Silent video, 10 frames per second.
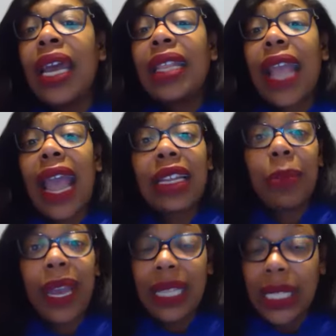they had to
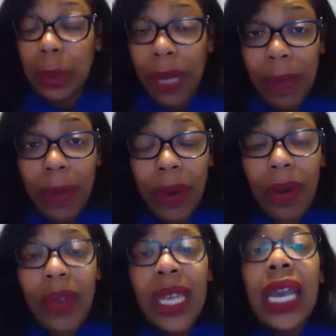pay these people,
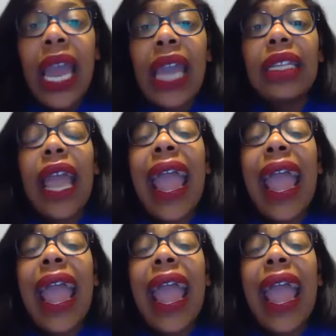and